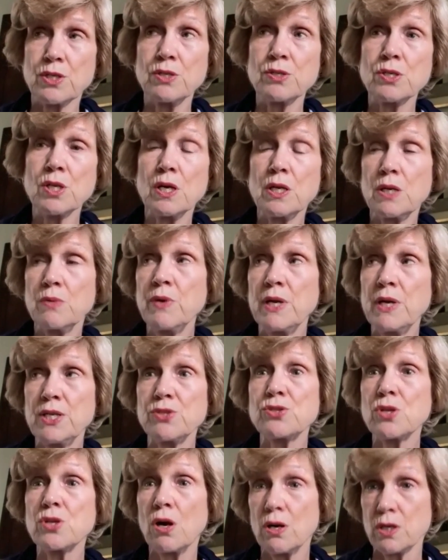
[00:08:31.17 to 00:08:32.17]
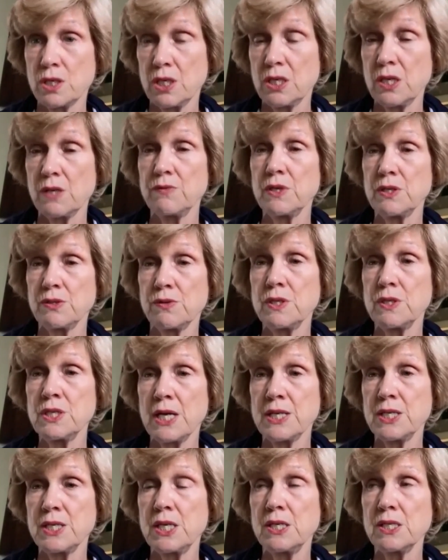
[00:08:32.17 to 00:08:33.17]
And so it really started in the
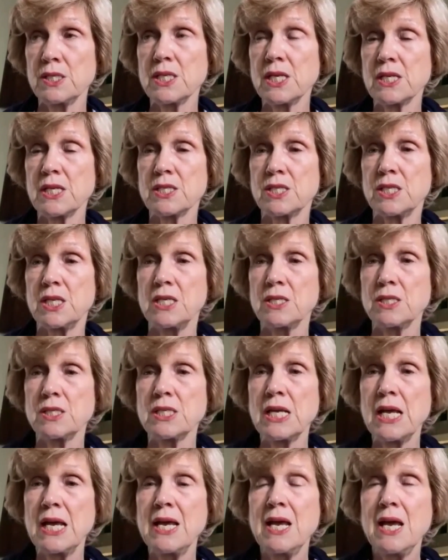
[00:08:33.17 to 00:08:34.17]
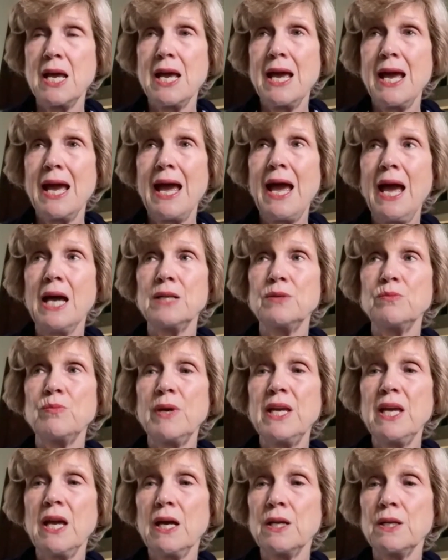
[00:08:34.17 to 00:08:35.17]
1960s. And
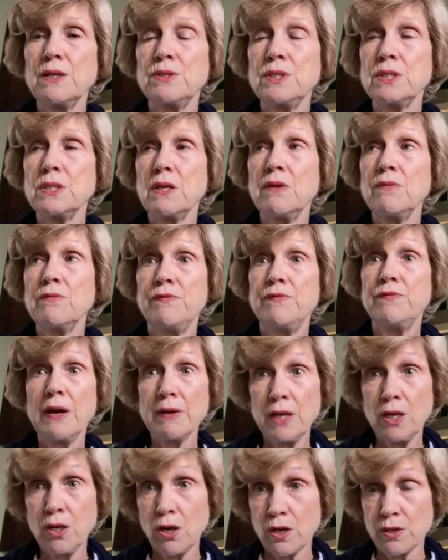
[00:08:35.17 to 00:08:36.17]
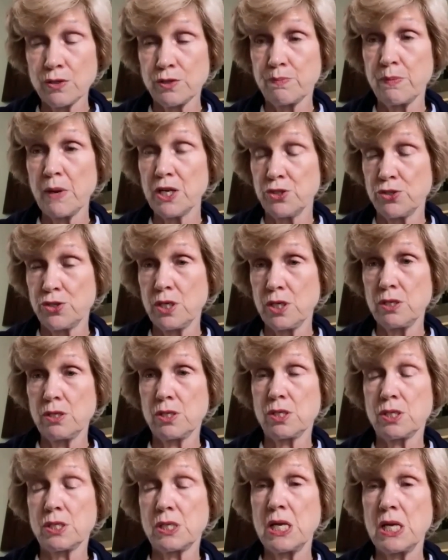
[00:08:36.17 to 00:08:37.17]
we had very large
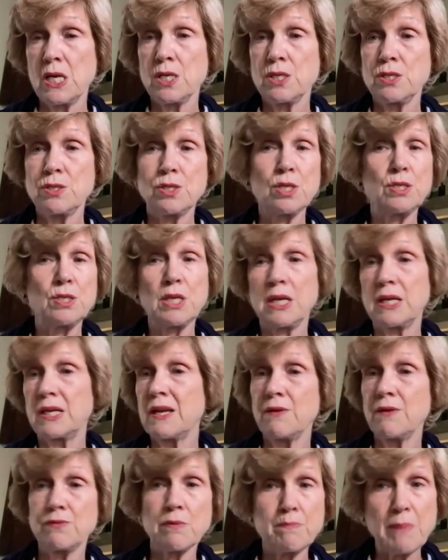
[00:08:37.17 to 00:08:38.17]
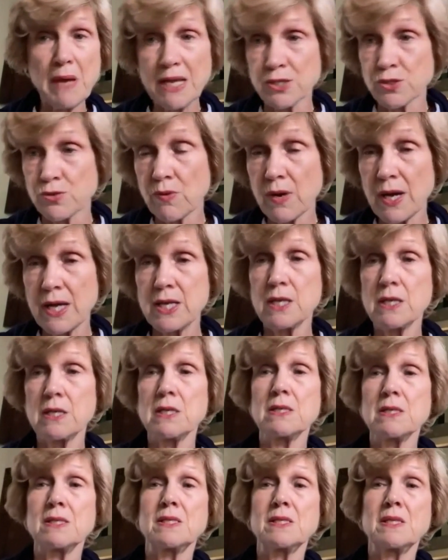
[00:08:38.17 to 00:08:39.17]
budgets to get the best
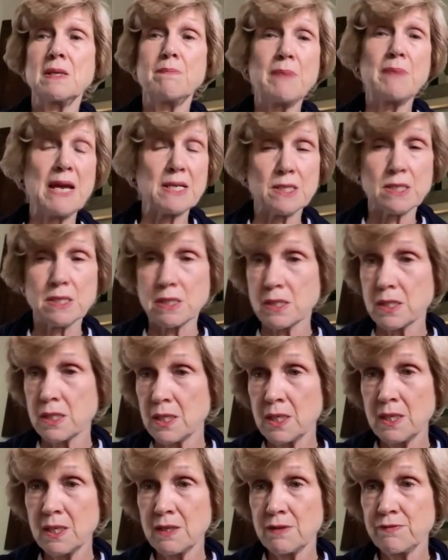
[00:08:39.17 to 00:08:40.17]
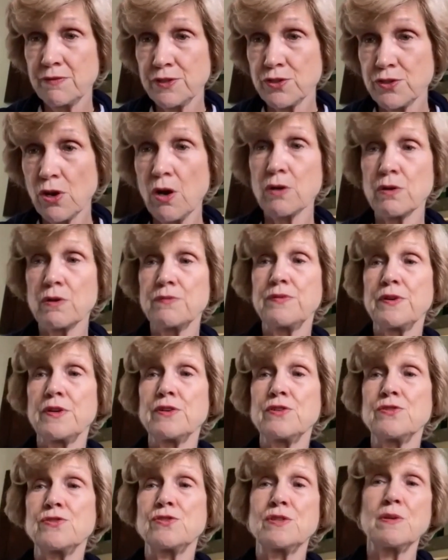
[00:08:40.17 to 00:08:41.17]
writers, the best
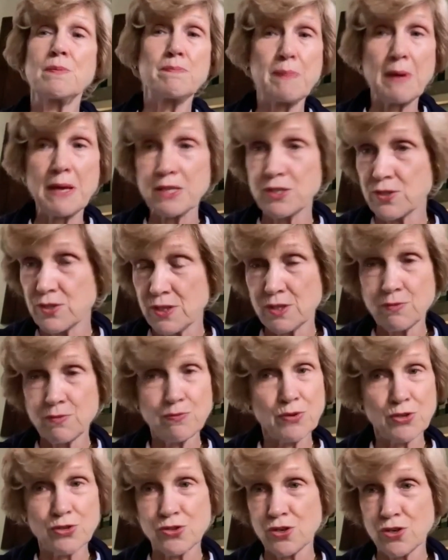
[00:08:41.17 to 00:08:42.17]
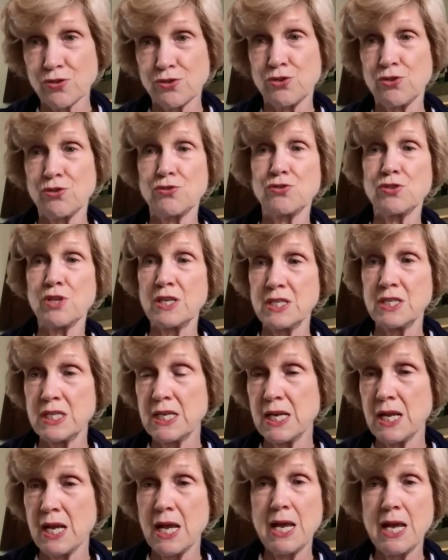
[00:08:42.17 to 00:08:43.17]
photographers, the best researchers,
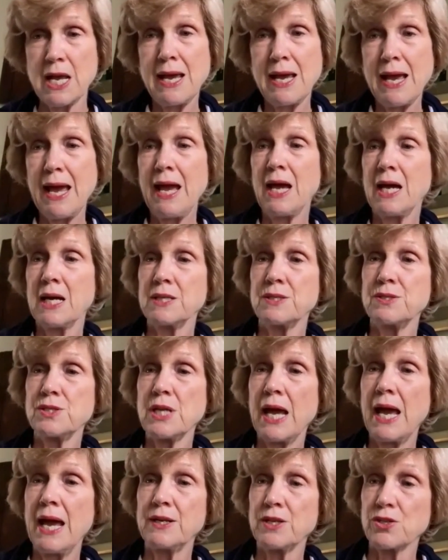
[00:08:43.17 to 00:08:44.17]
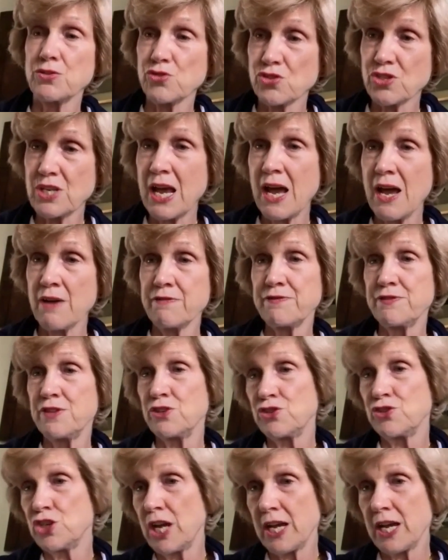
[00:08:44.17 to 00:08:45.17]
and a staff
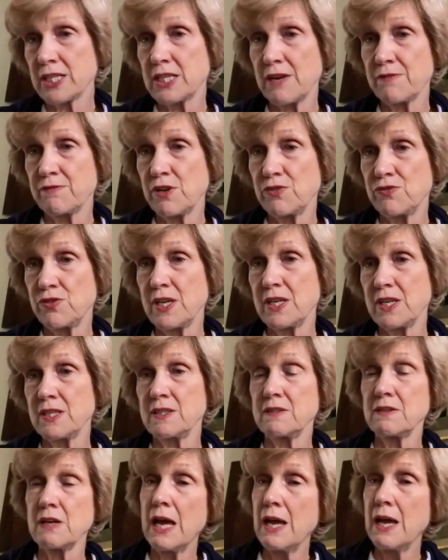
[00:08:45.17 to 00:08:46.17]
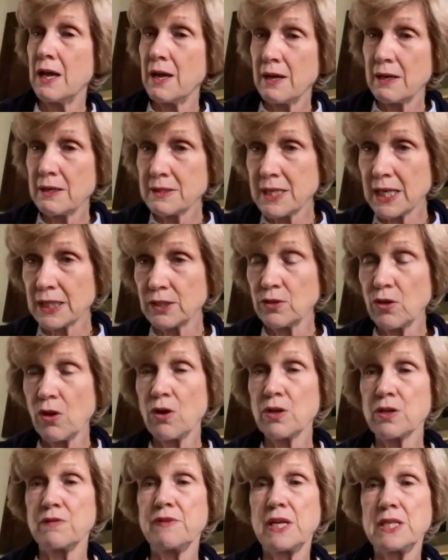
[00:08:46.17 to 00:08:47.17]
that checked everything, did a
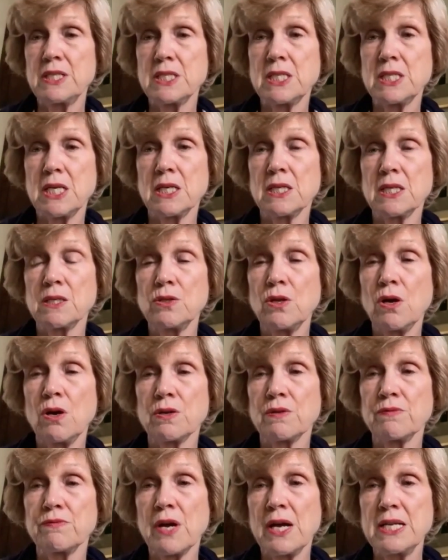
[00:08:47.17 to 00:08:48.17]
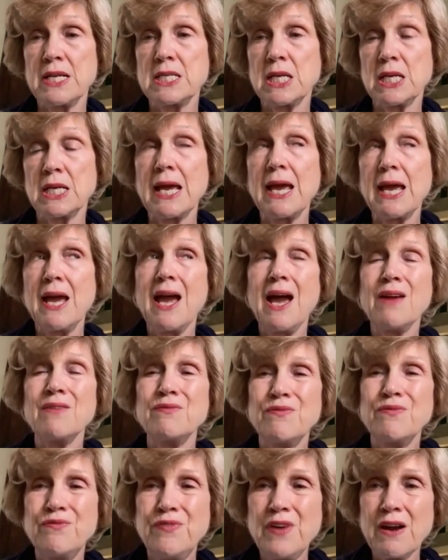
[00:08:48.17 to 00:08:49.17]
lot of editing and a lot of writing, and
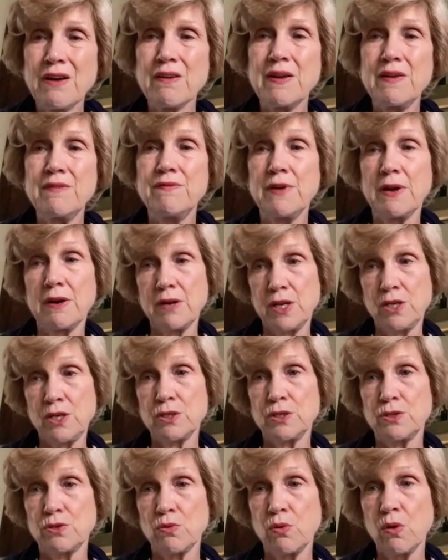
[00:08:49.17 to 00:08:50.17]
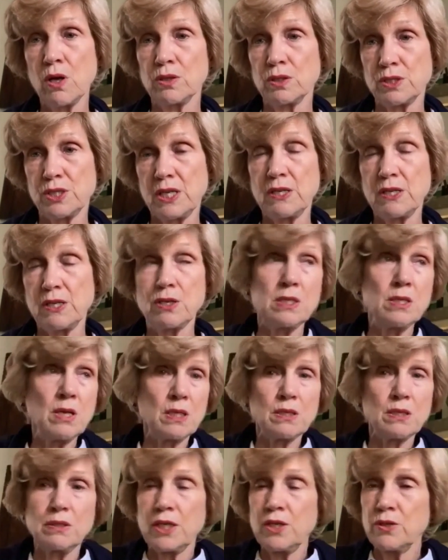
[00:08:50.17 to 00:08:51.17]
very, very good quality,
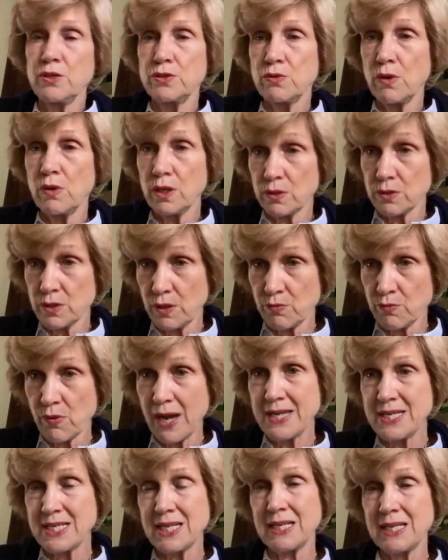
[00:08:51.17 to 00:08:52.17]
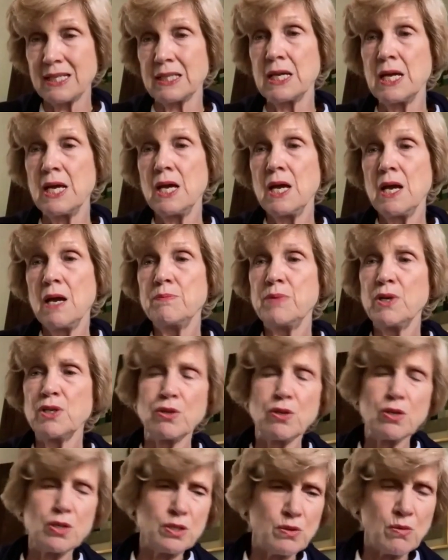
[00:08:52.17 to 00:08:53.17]
not only good quality writing, but
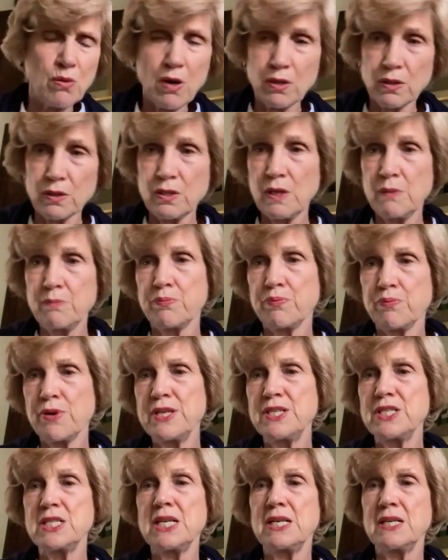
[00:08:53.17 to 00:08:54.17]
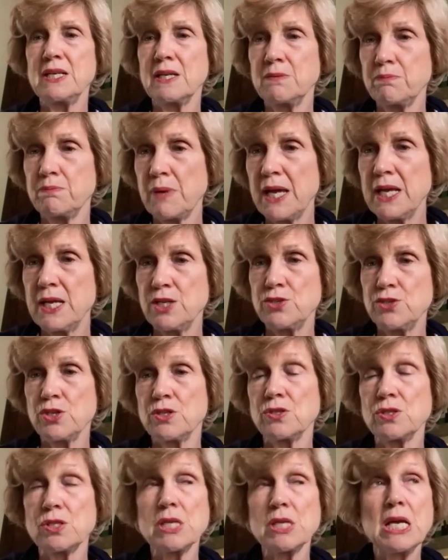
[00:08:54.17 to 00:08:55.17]
good quality printing and
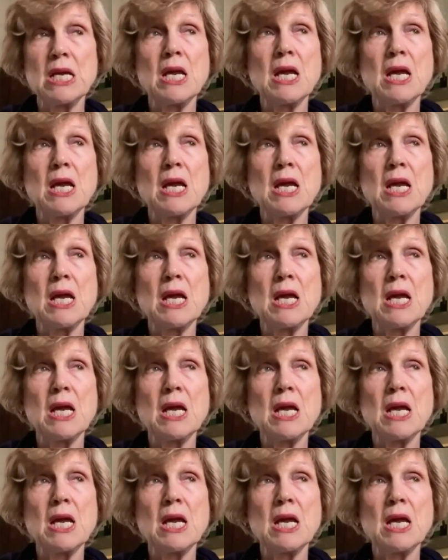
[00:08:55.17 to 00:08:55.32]
pages.